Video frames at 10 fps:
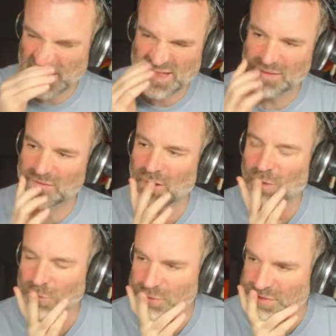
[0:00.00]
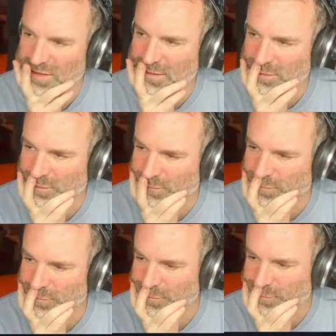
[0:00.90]
the whole thing,
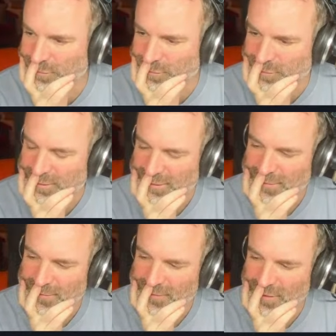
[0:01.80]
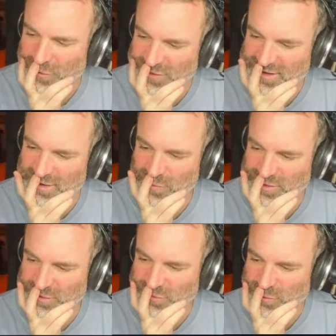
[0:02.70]
the whole shtick with
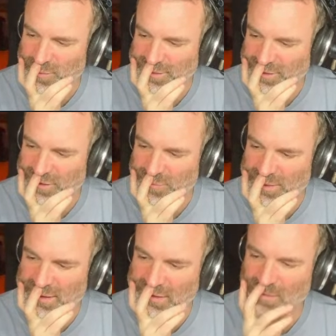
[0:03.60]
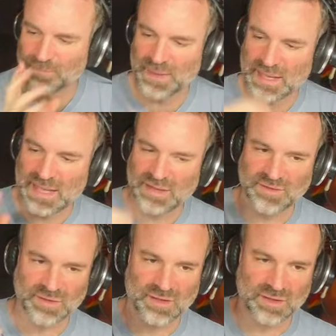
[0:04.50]
software is kind of being
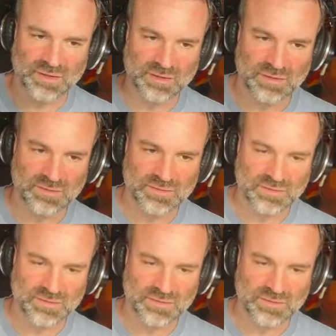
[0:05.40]
agile and